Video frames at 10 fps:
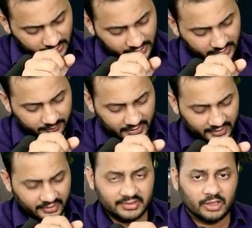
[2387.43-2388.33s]
EBIT
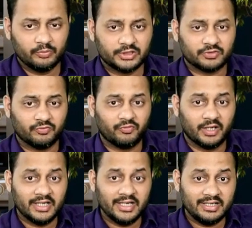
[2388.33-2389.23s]
is how much?
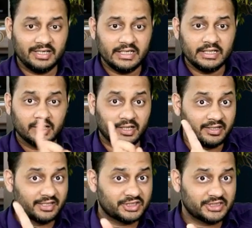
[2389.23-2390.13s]
180.
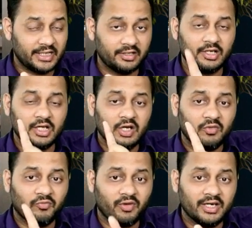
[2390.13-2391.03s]
Understand,
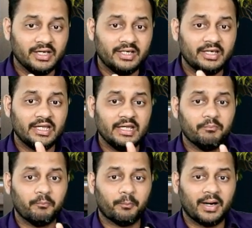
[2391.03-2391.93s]
180
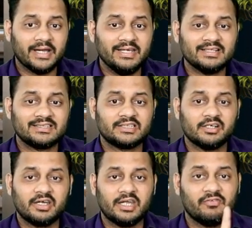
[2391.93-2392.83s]
minus
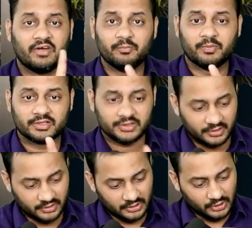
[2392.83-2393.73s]

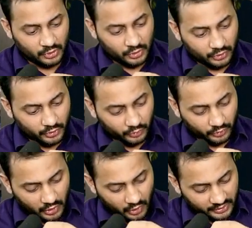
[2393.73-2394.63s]
35%. Do
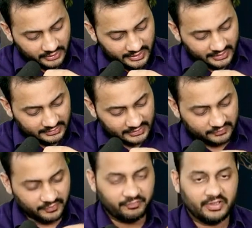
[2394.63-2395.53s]
not take this
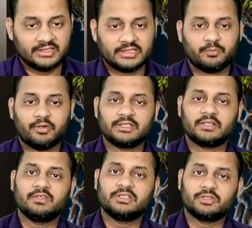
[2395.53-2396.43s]

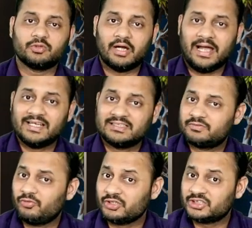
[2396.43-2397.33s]
56.70 as
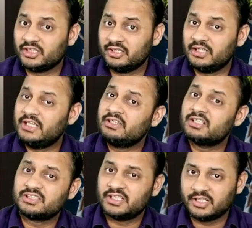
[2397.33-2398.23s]
was done in the
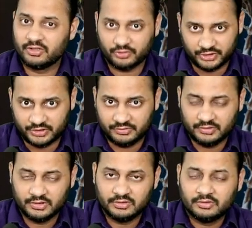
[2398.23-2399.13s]
second question
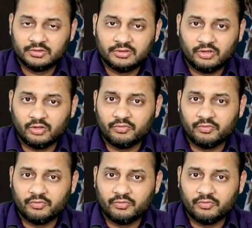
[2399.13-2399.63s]
of